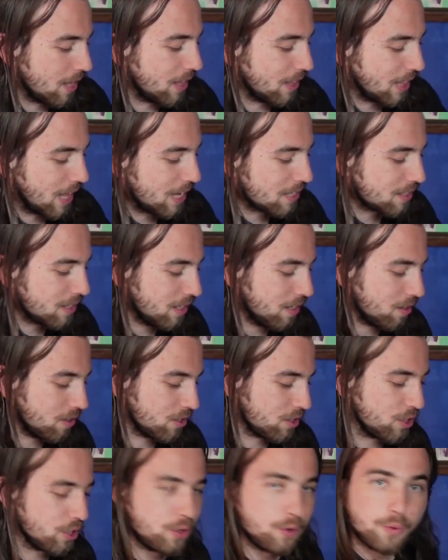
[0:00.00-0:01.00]
And then lastly
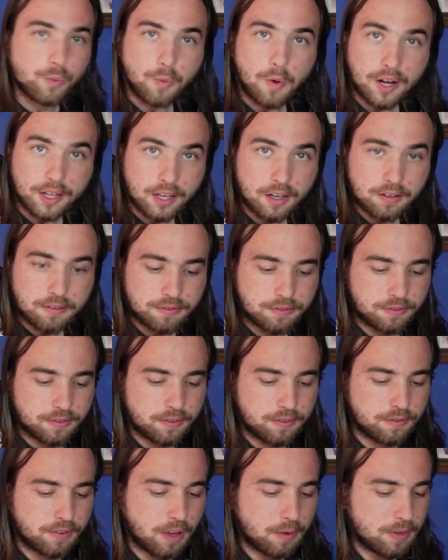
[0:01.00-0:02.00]
are 2 one-of
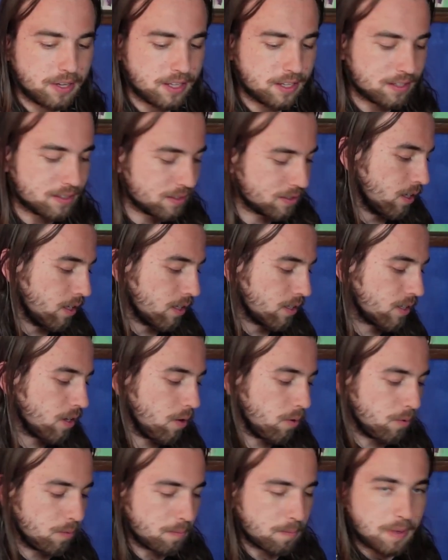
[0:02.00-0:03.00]
Vairinas.
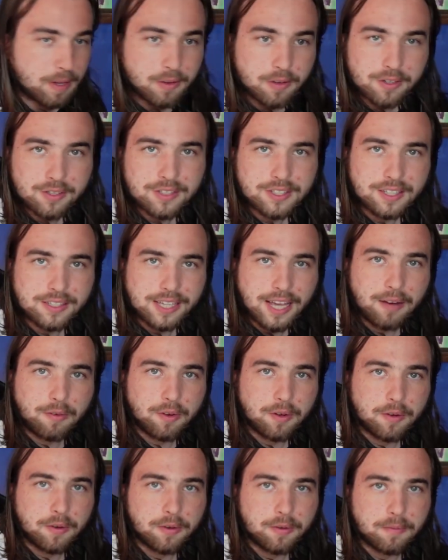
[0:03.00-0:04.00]
So Mirrors is
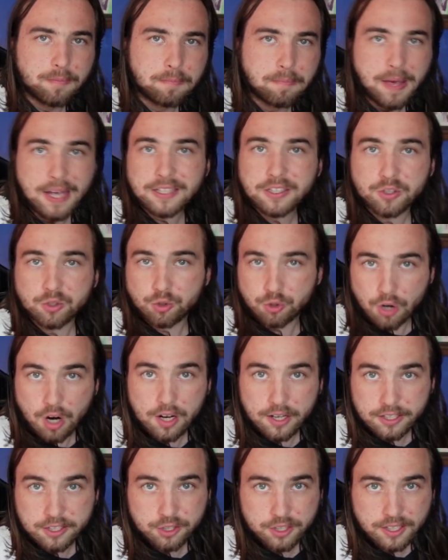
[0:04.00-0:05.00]
our best
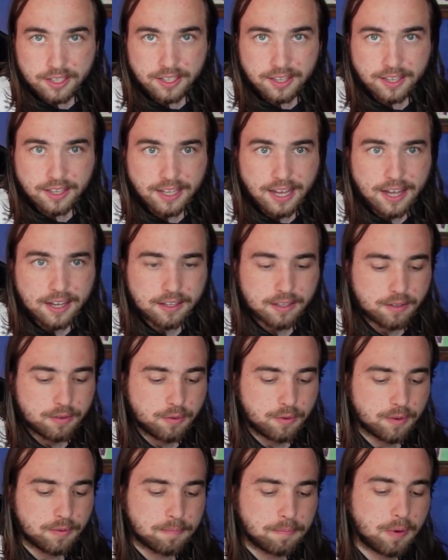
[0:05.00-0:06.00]
draw engine in the deck,
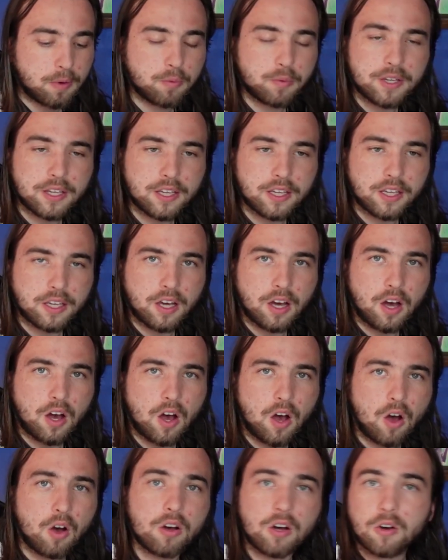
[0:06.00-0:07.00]
but we
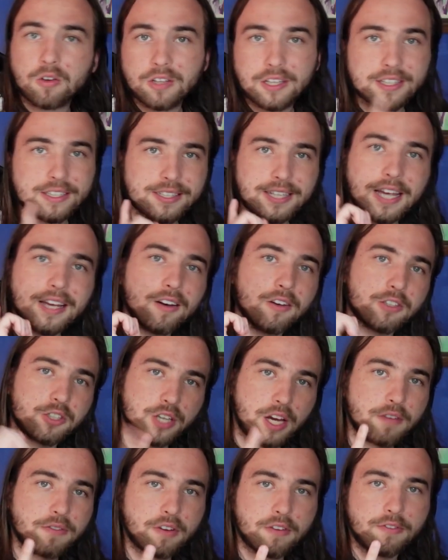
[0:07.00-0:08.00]
are only staying on
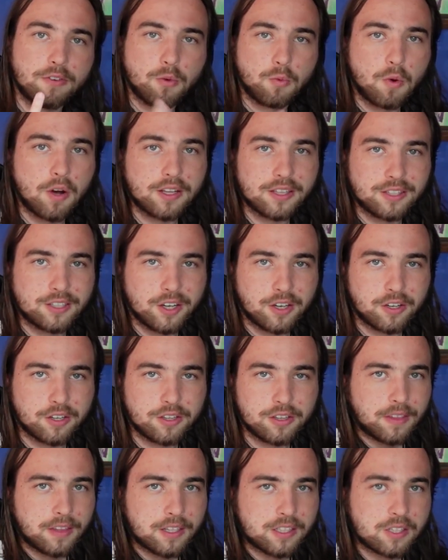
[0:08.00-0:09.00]
Java for 1
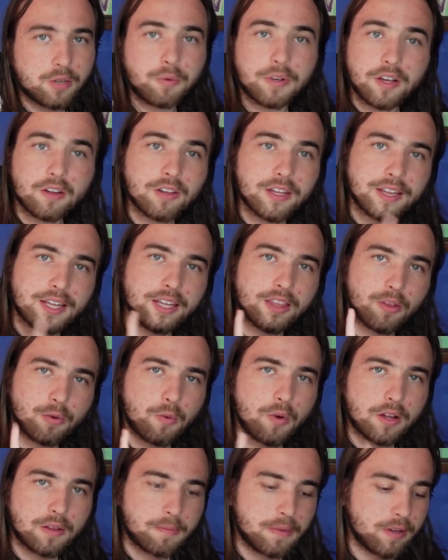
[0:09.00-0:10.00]
turn, so we only need the
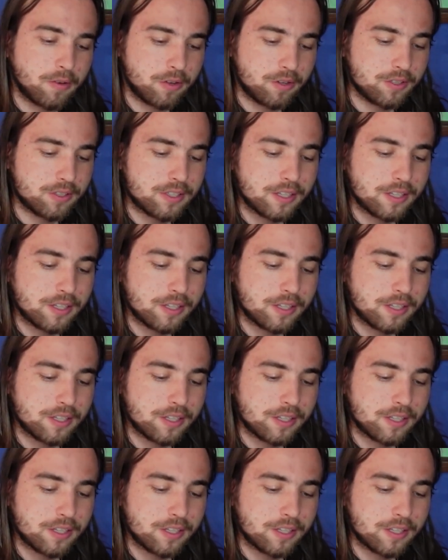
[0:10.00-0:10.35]
1 Mirrors.